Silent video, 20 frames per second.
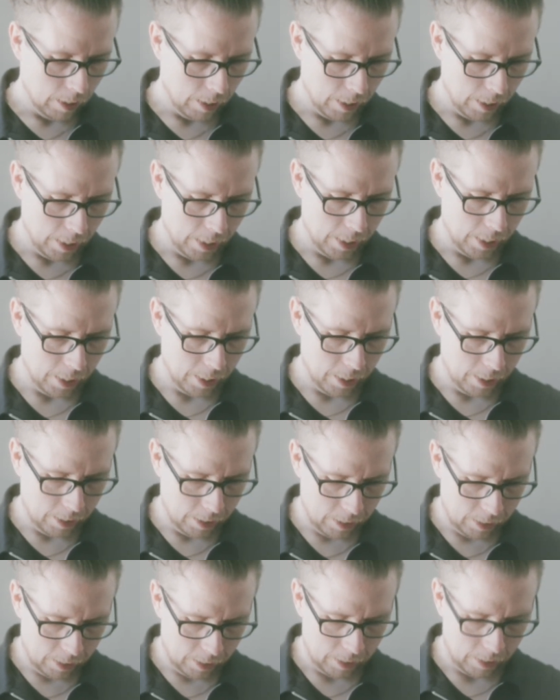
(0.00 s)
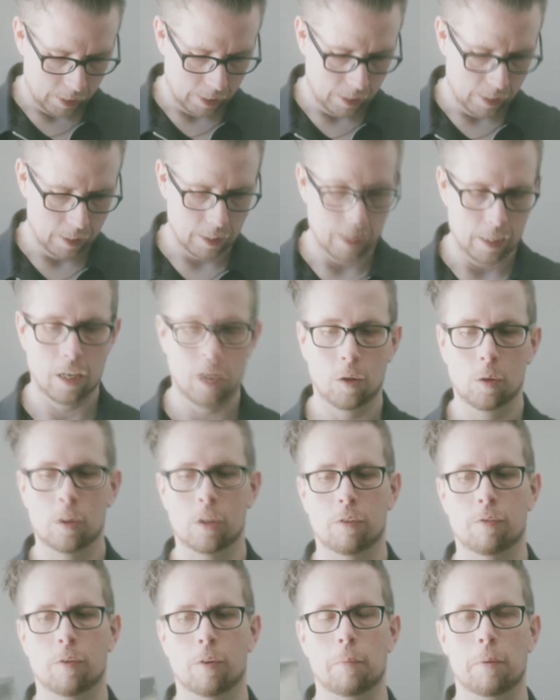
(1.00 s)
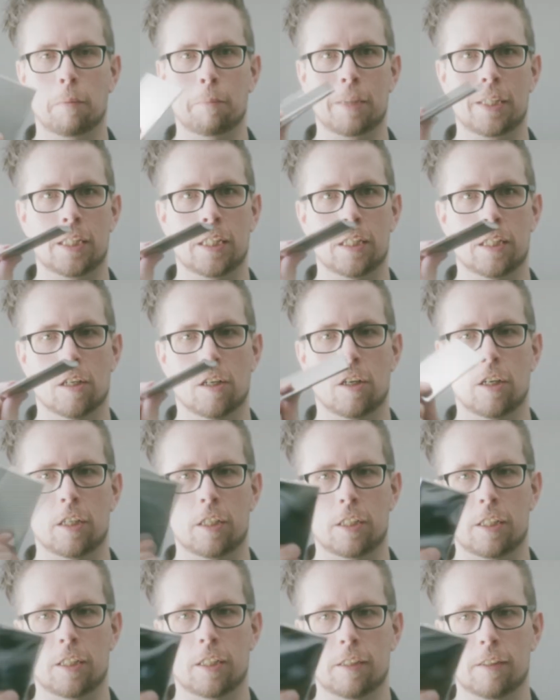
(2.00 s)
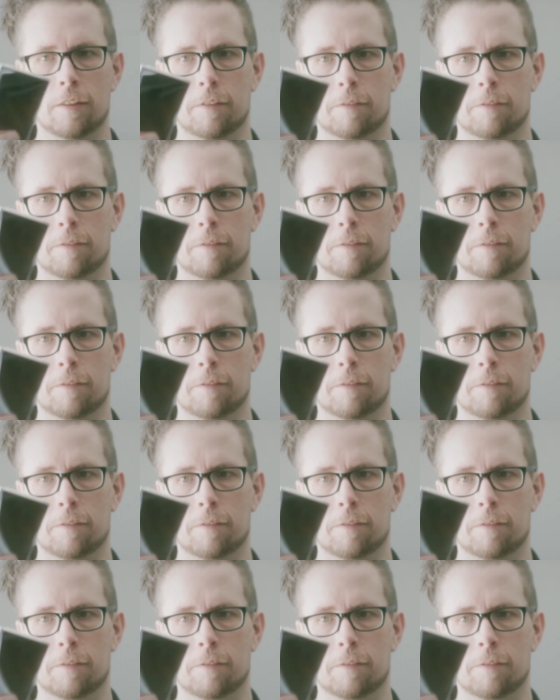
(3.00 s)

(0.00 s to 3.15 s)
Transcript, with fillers: And uh, a holder for my business cards.